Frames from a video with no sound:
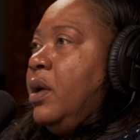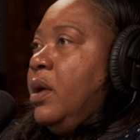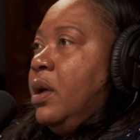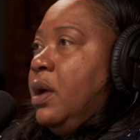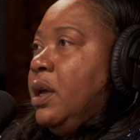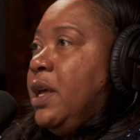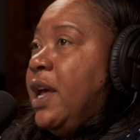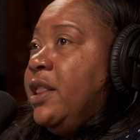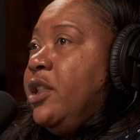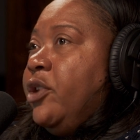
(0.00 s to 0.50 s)

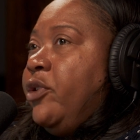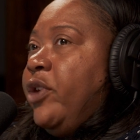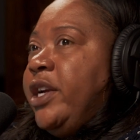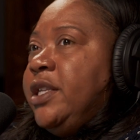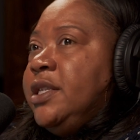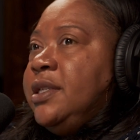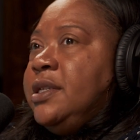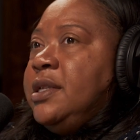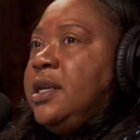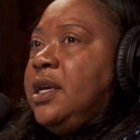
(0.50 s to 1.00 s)
Yeah, and the
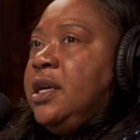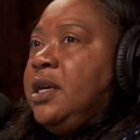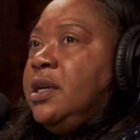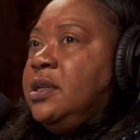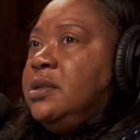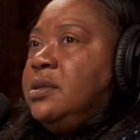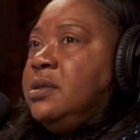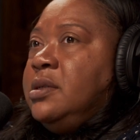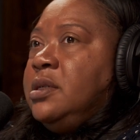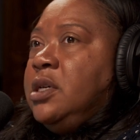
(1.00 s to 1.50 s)
crazy thing
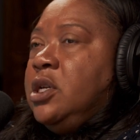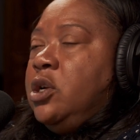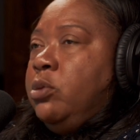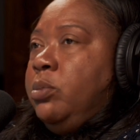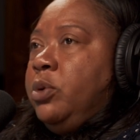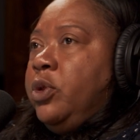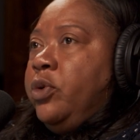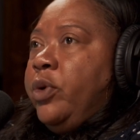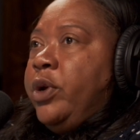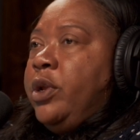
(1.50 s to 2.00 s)
is,
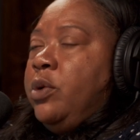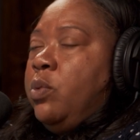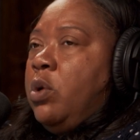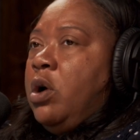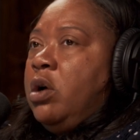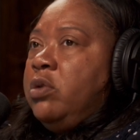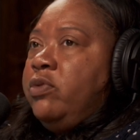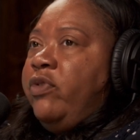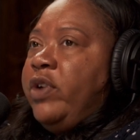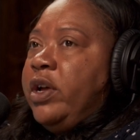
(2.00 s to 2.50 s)
between the
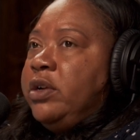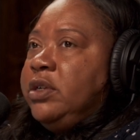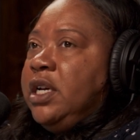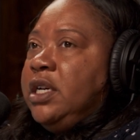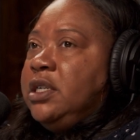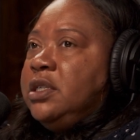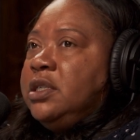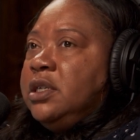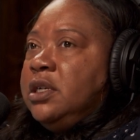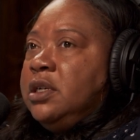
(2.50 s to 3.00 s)
Walton
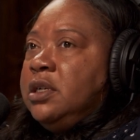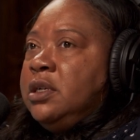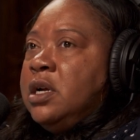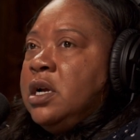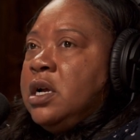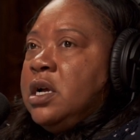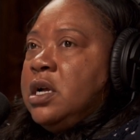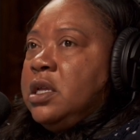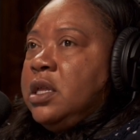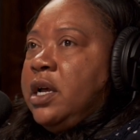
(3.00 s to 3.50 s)
Foundation,
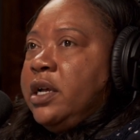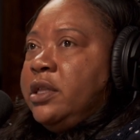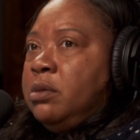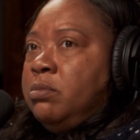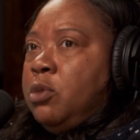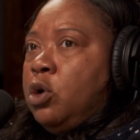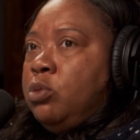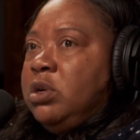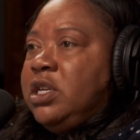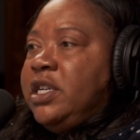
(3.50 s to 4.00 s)
like the
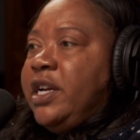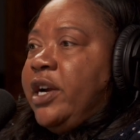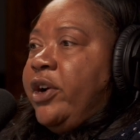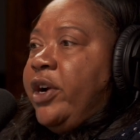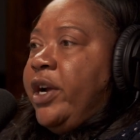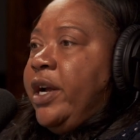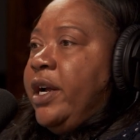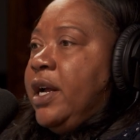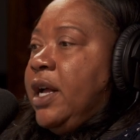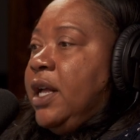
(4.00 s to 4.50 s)

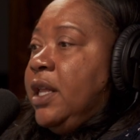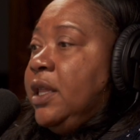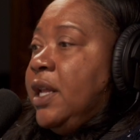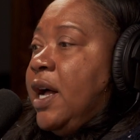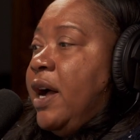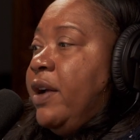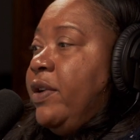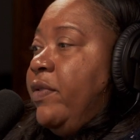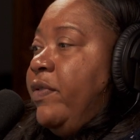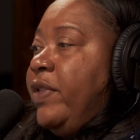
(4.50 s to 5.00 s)
Momentary, a
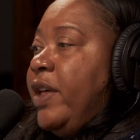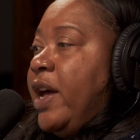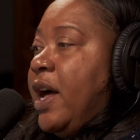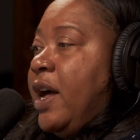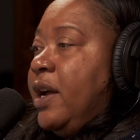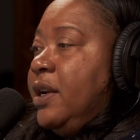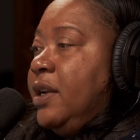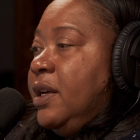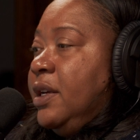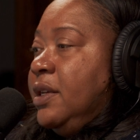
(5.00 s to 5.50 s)
lot of
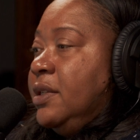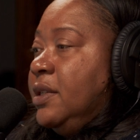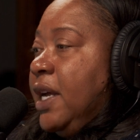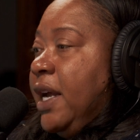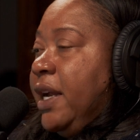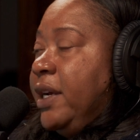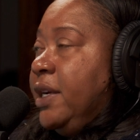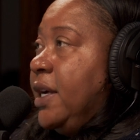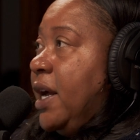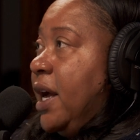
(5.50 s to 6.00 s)
that is
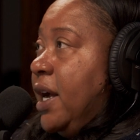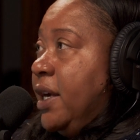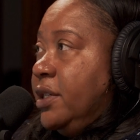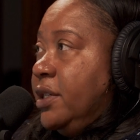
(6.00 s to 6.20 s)
in-kind